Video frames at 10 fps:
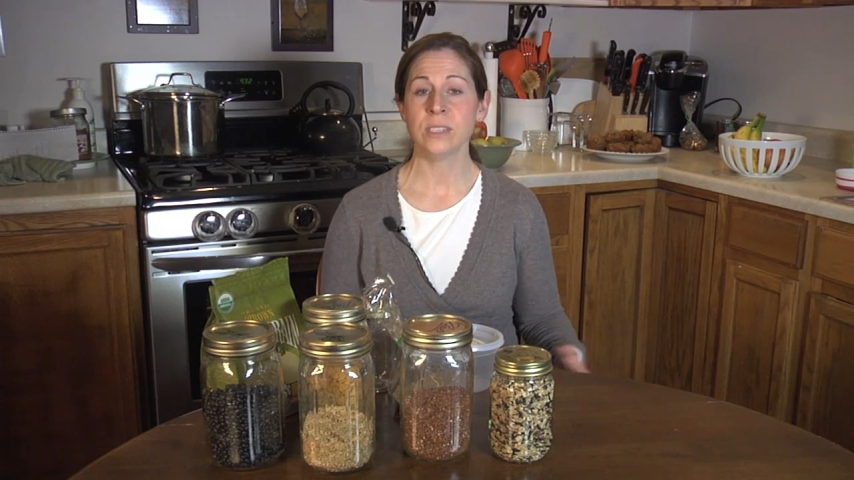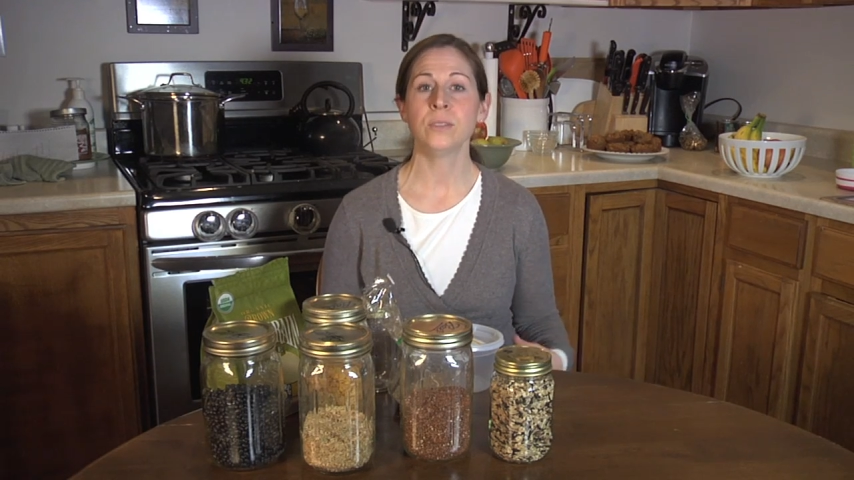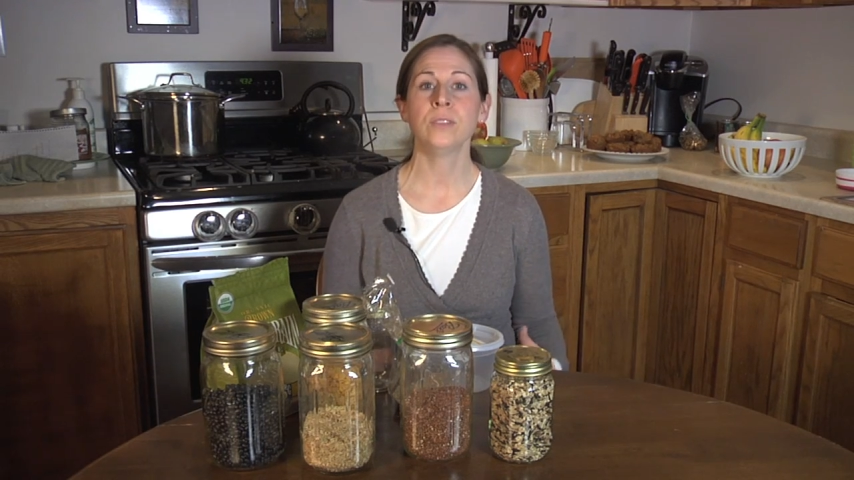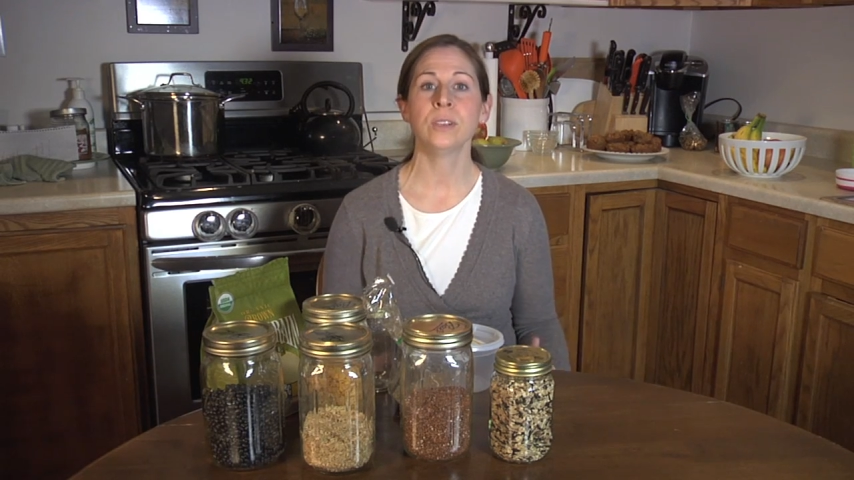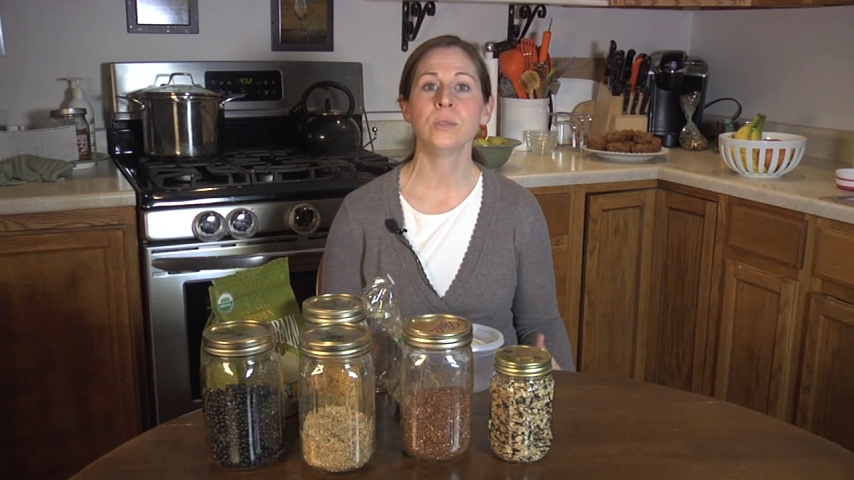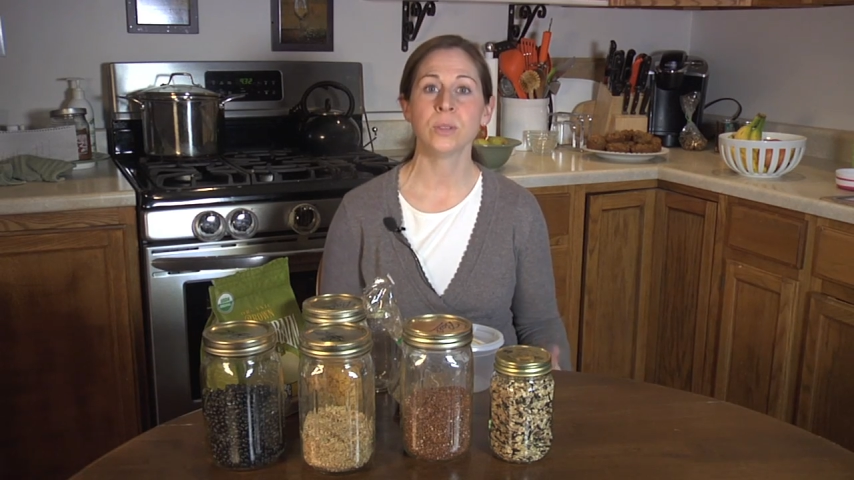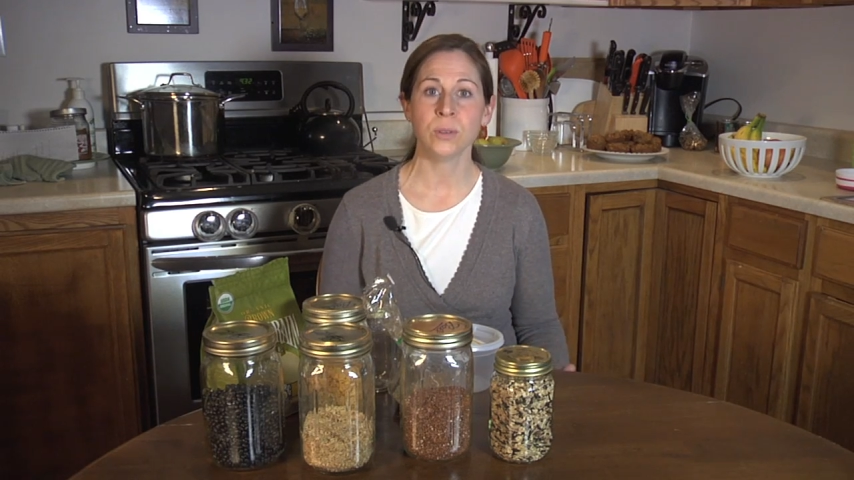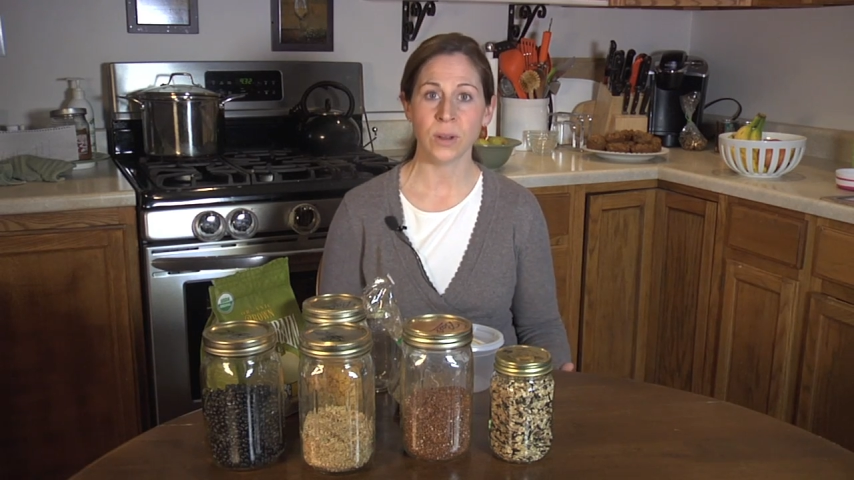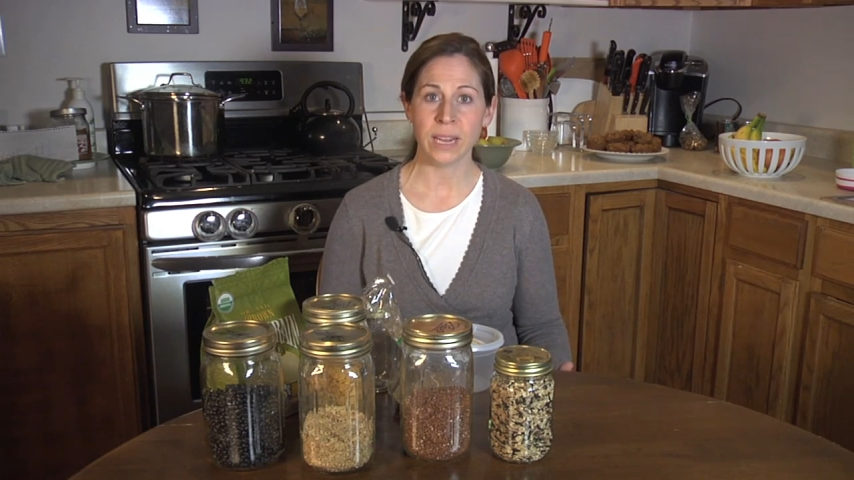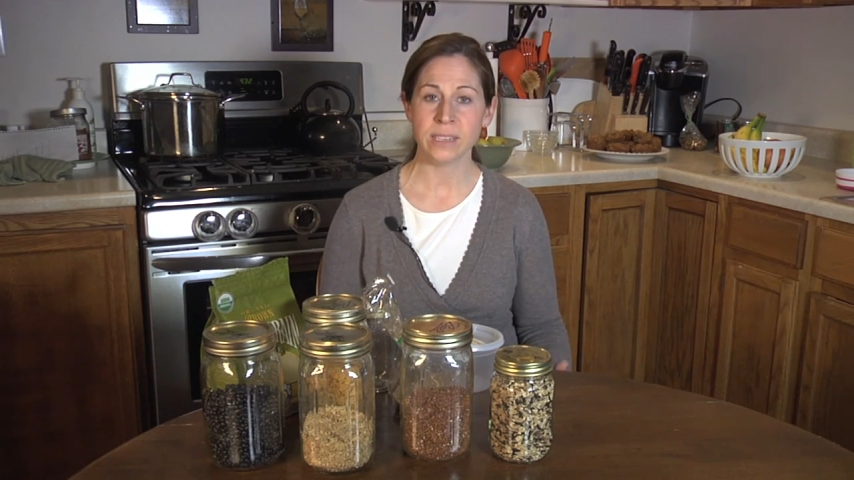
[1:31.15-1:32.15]
and they're filled with
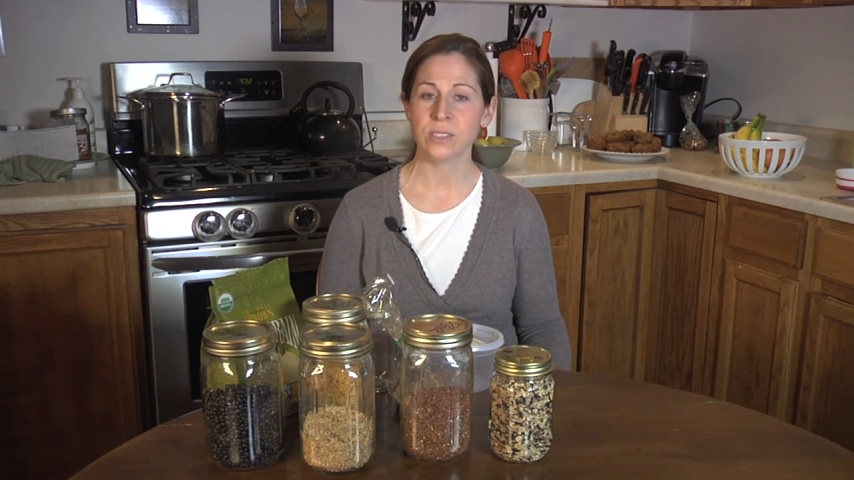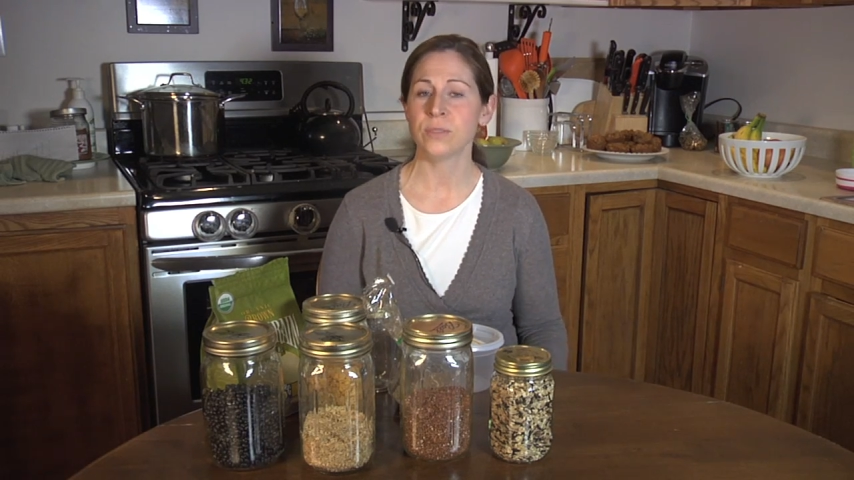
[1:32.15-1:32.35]
grains.